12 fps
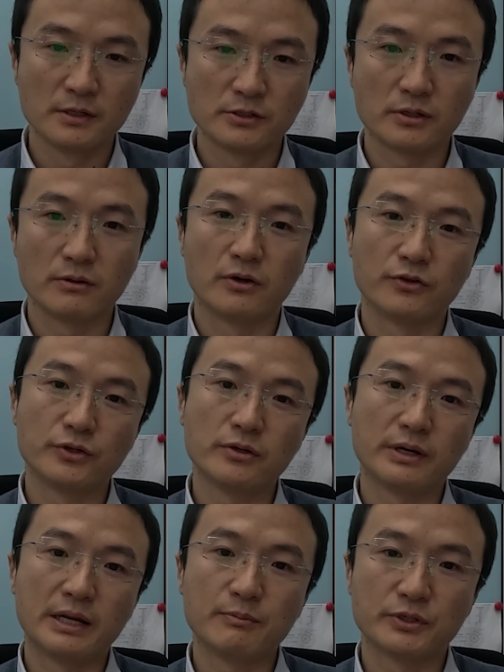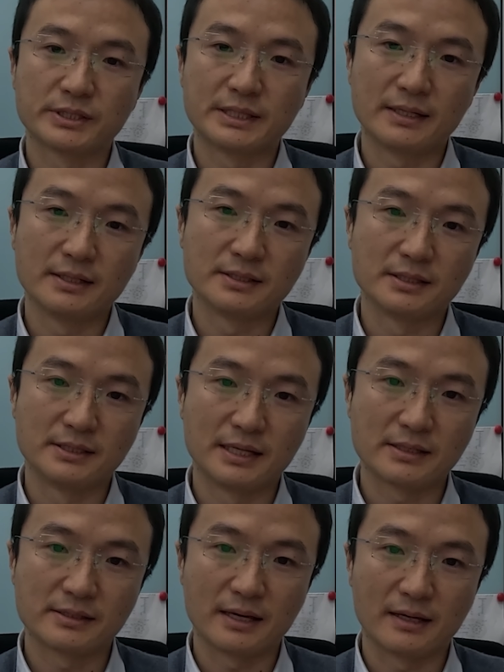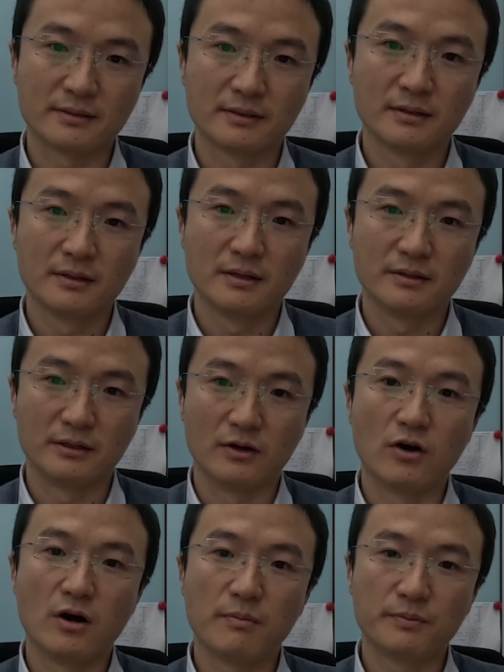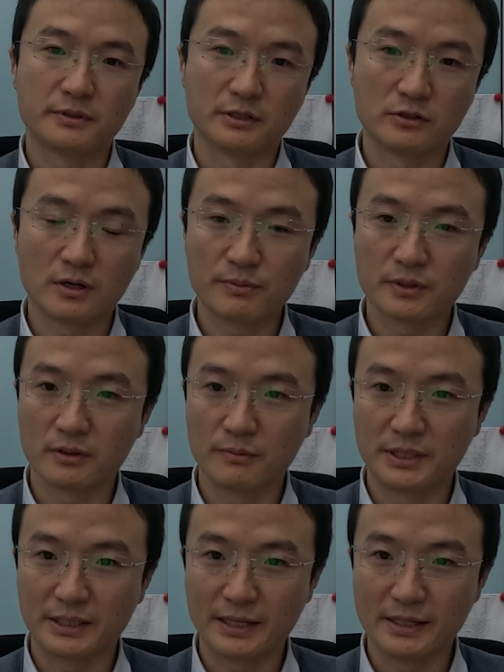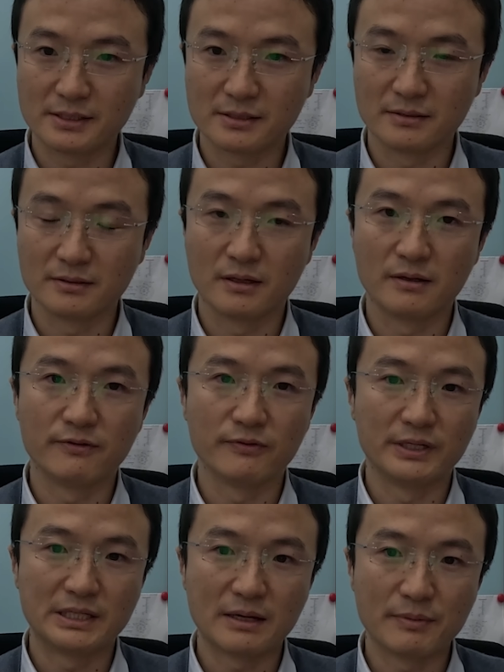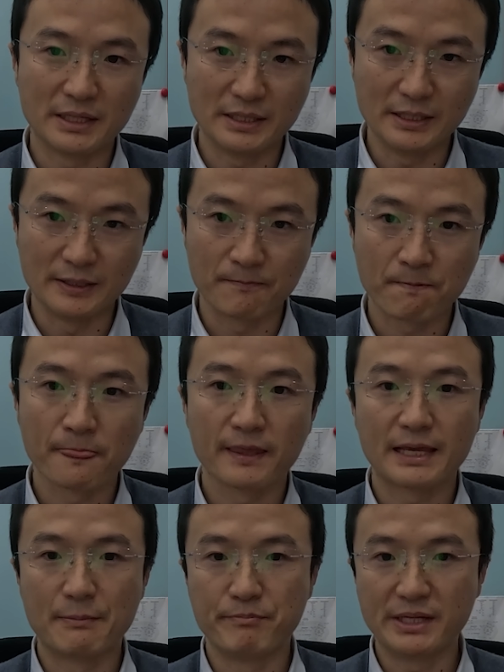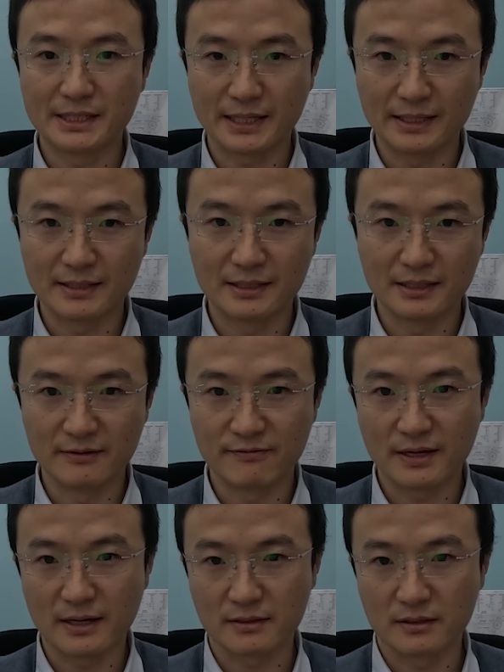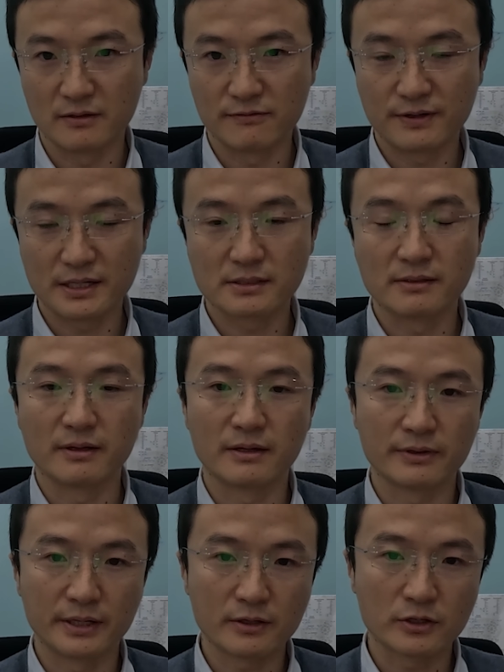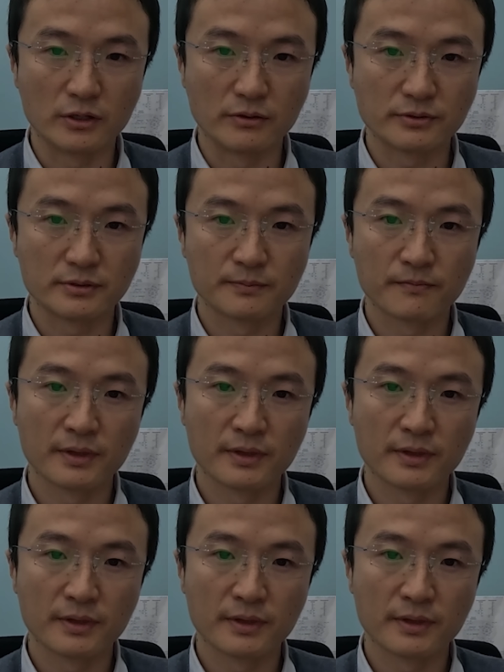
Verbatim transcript: So although animal studies suggest that the, the topical application of vitamin E can mitigate the effect of fasting on hair growth,